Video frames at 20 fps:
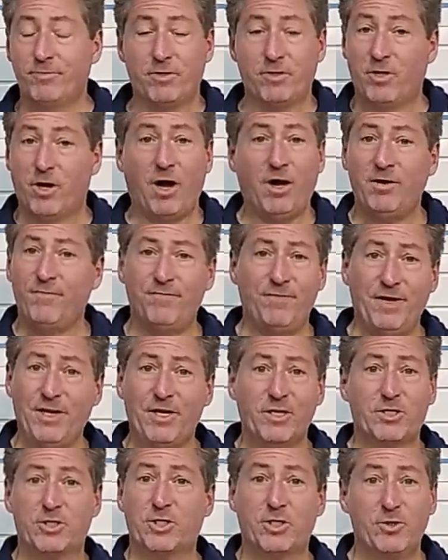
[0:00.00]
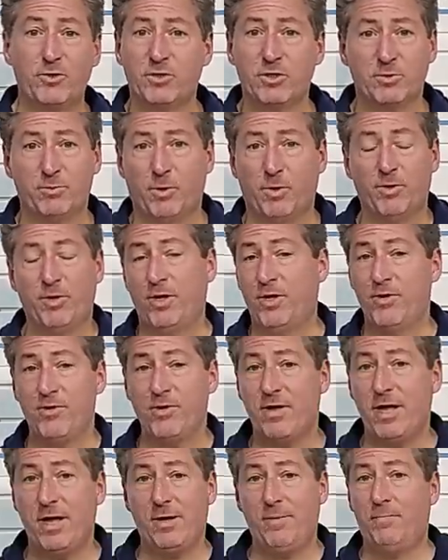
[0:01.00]
kind of inexcusable that you
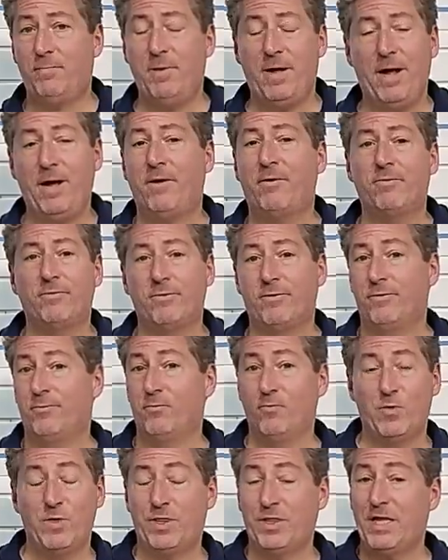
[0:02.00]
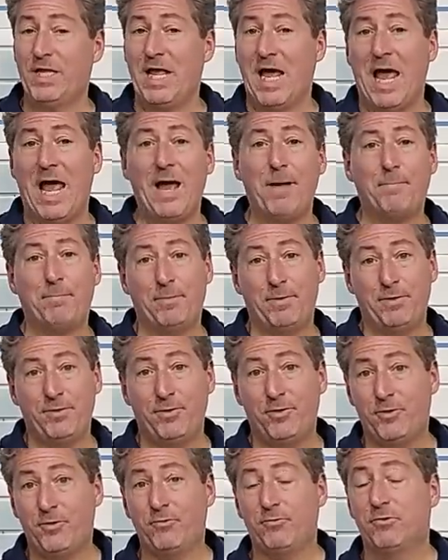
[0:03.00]
can't pair that with the app
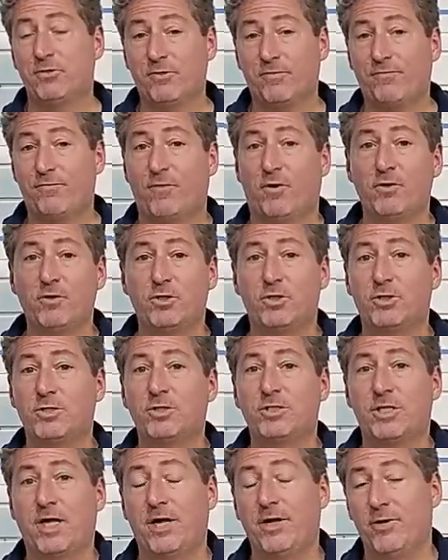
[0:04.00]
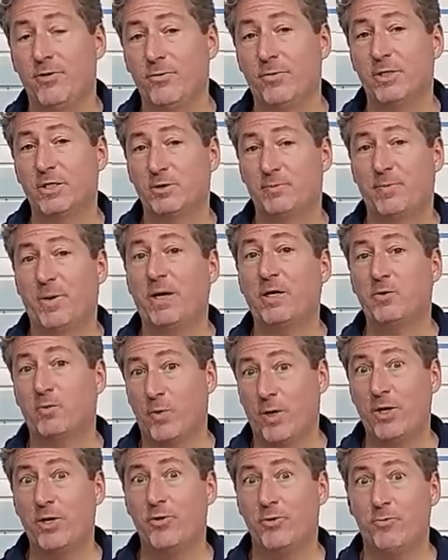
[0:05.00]
and use the functions that you expect
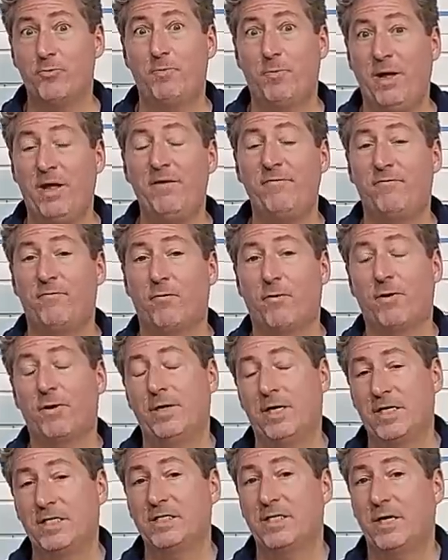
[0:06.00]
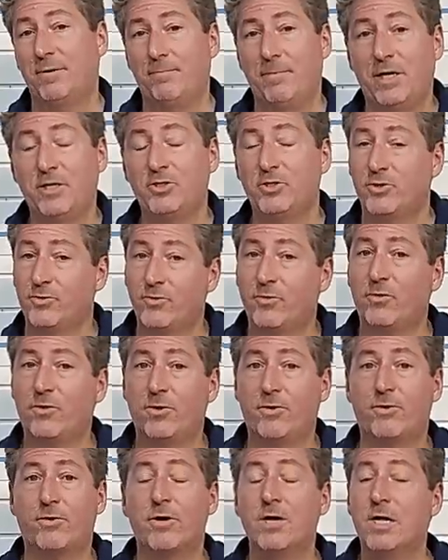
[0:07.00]
when you pay for it. And as I mentioned
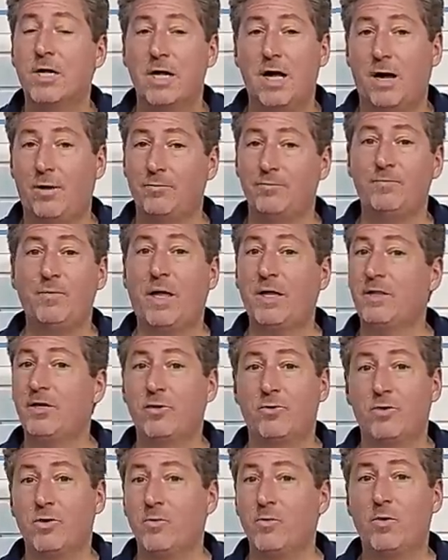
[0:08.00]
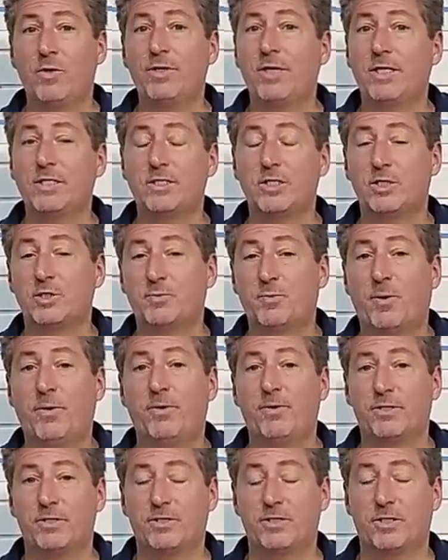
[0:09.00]
earlier, I'm not the only one that's
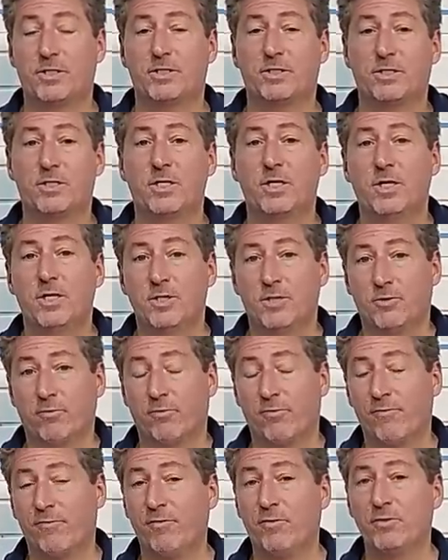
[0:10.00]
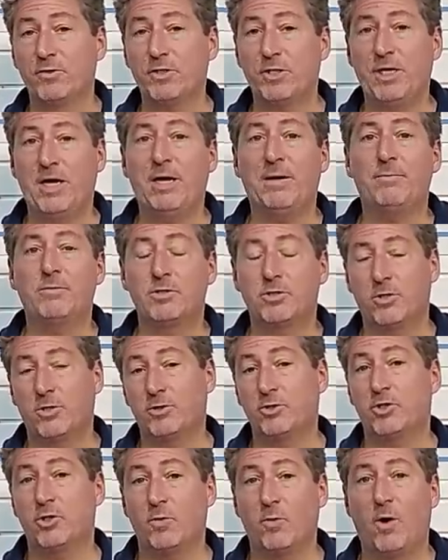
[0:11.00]
experienced this. The reviews on
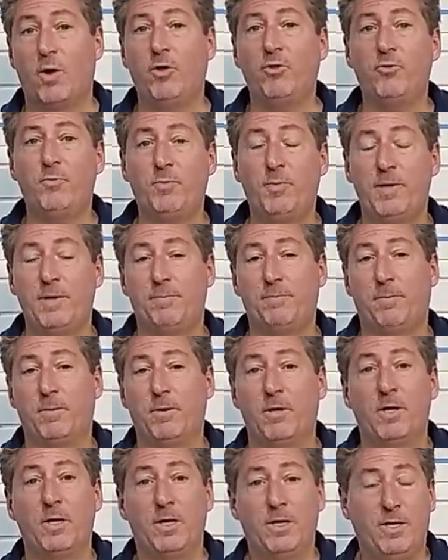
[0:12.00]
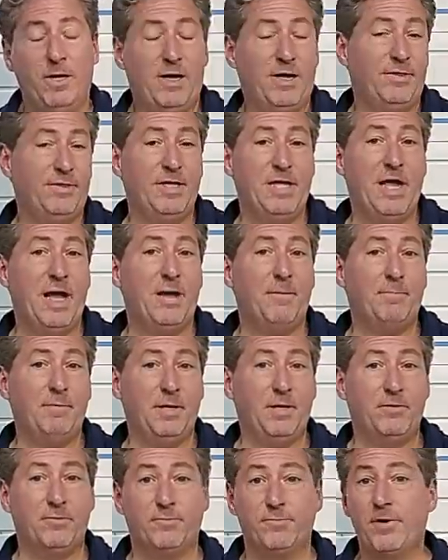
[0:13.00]
Amazon show other people had the app
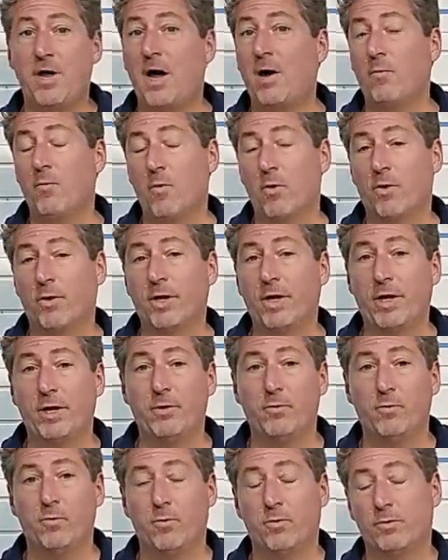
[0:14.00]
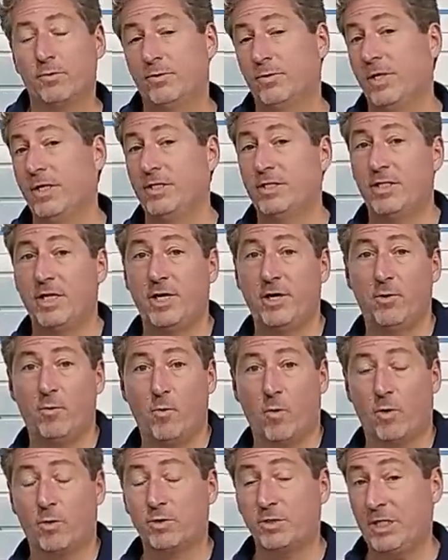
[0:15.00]
either not working or they say it
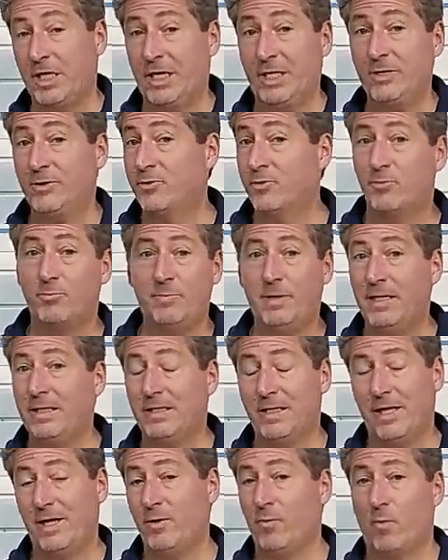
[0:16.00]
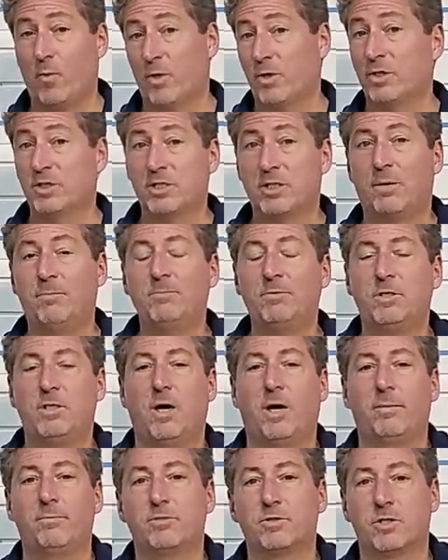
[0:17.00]
works intermittently. It works
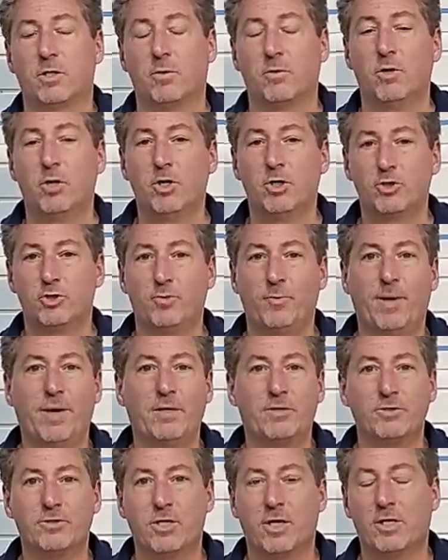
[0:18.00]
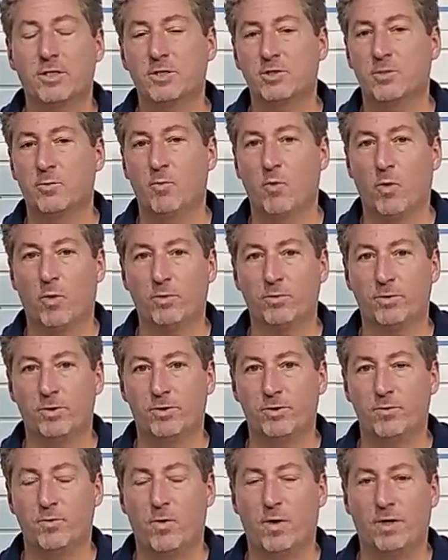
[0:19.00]
sometimes. So Schumacher's got some work to
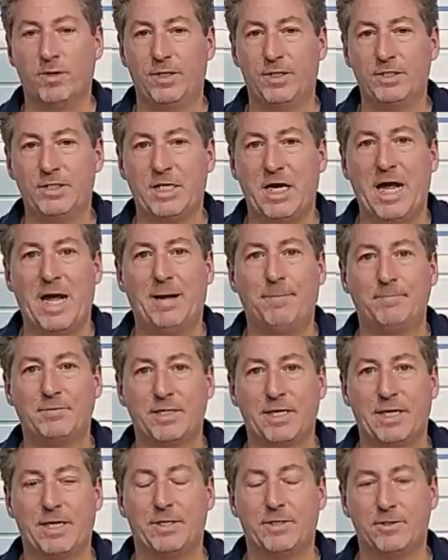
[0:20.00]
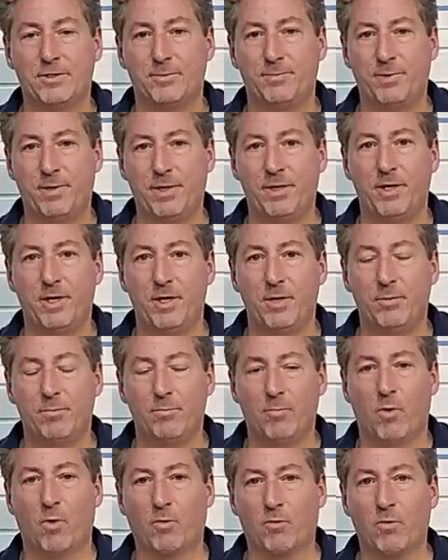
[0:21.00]
do on this app to get it to be
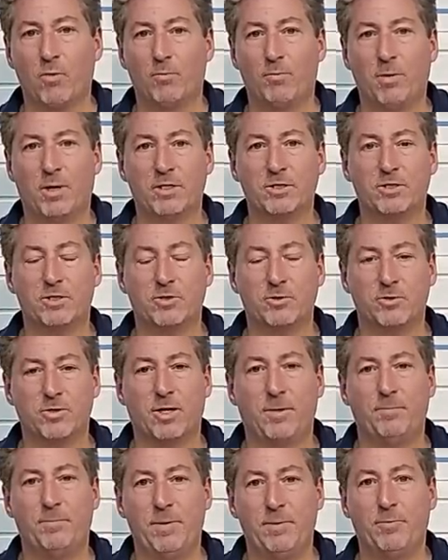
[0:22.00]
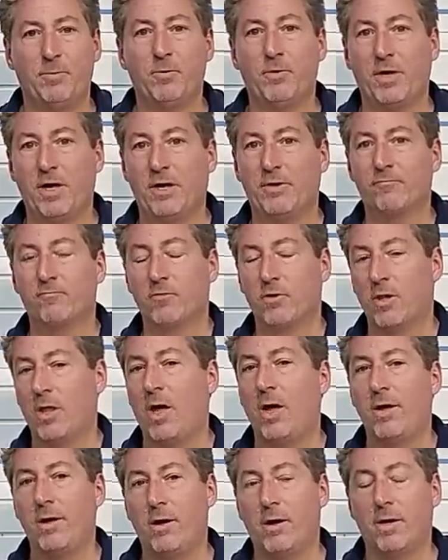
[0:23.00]
more robust so that people can
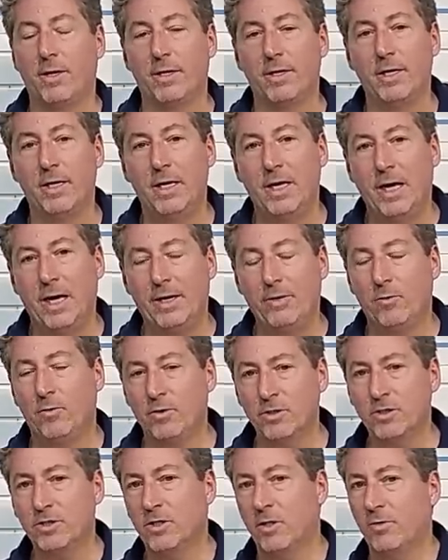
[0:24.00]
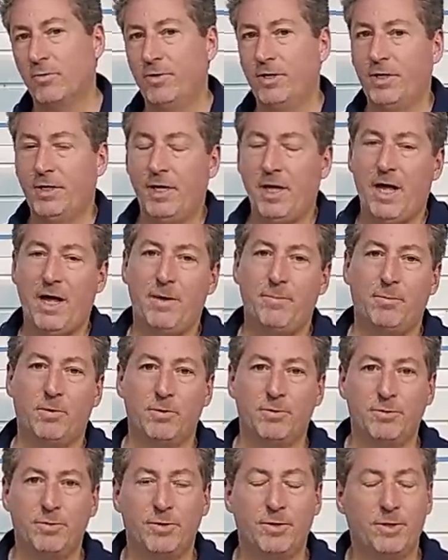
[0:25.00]
rely on it. And also the
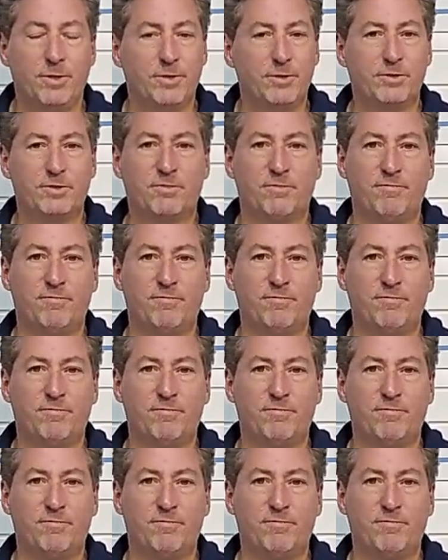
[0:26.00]
cable is